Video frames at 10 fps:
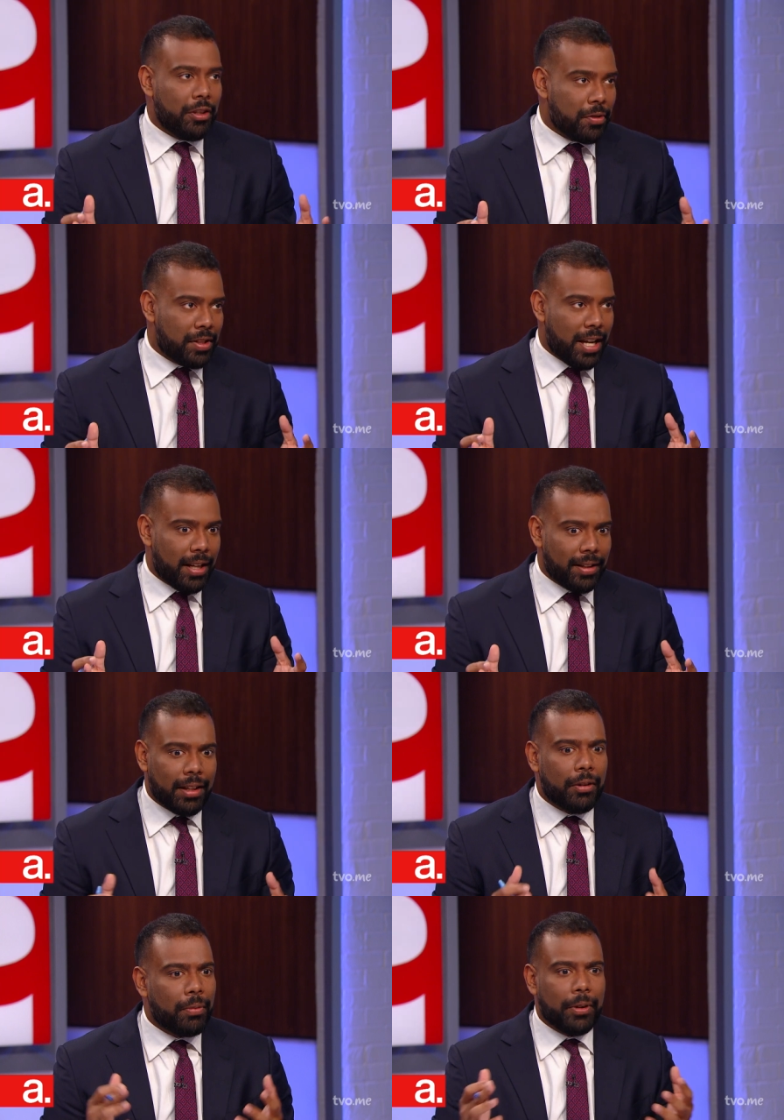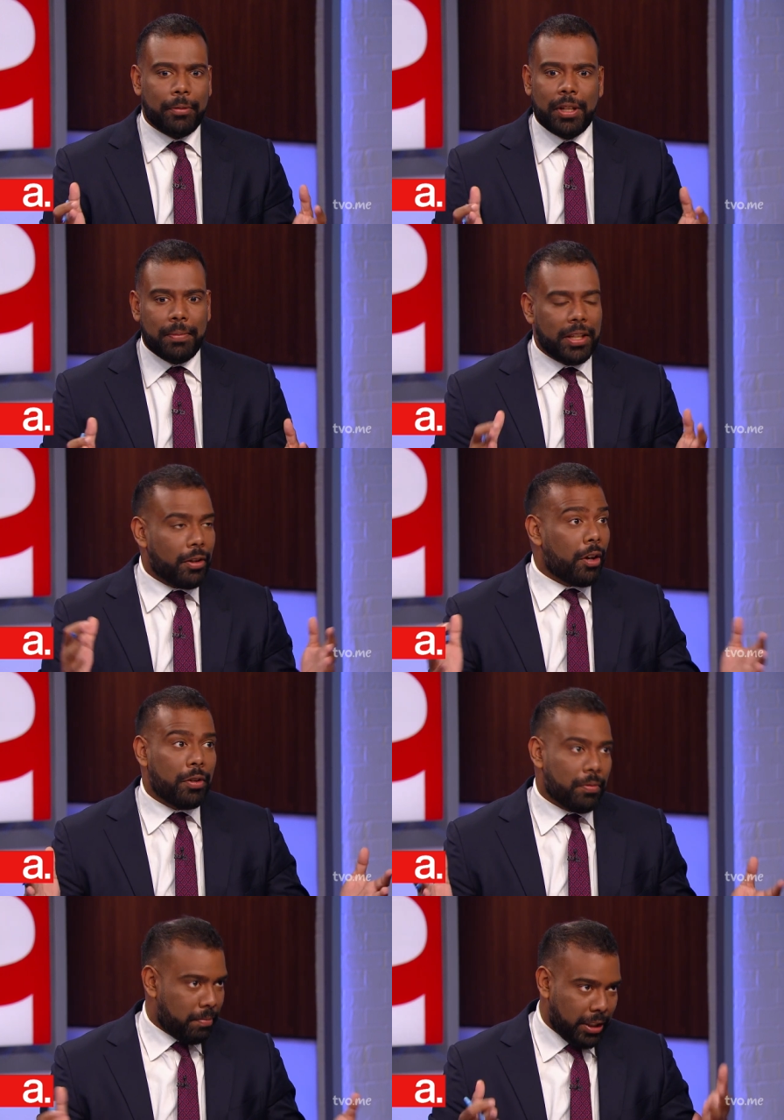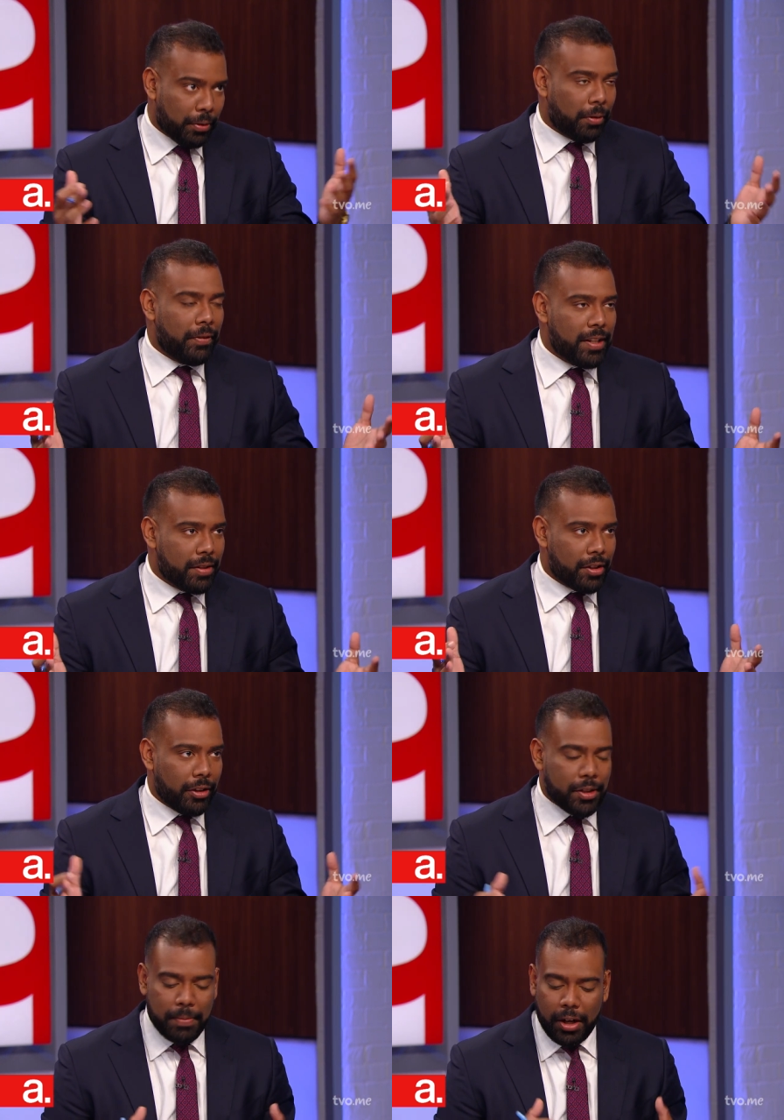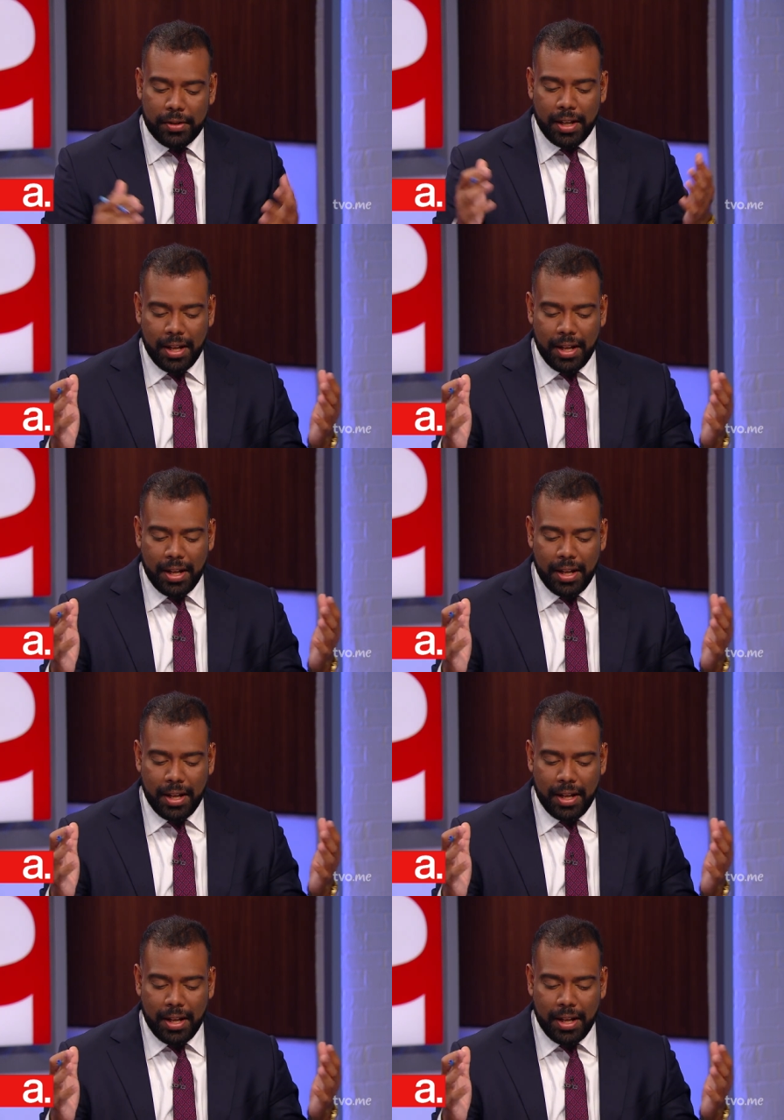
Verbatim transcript: understand that. What, what do you mean? There are no literal fences on these parks.